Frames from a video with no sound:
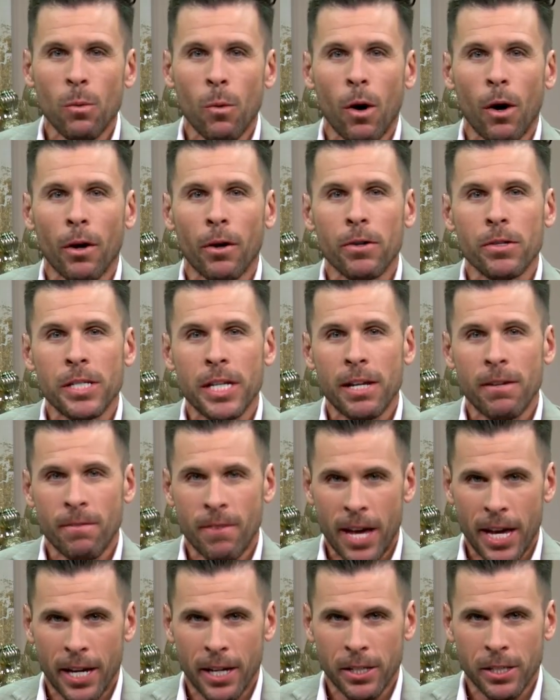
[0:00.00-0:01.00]
the waters
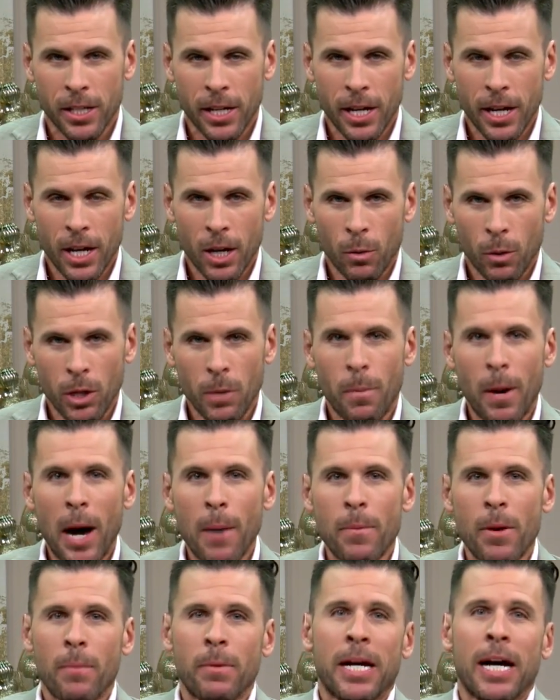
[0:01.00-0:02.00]
in Vegas with a
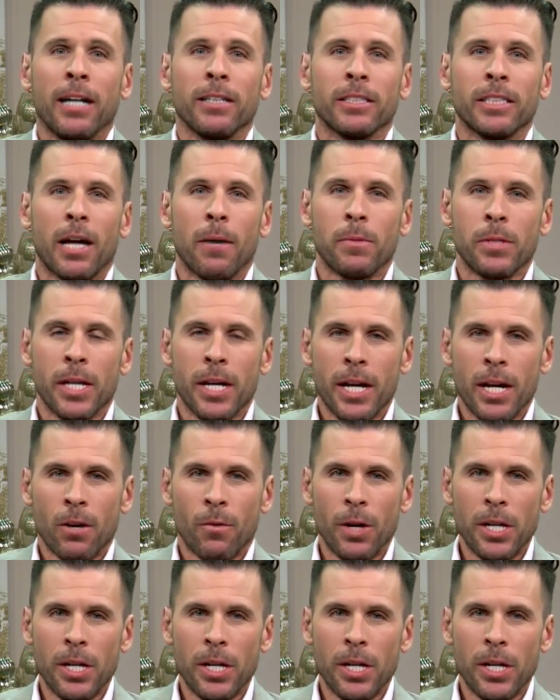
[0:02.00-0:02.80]
pop up concept.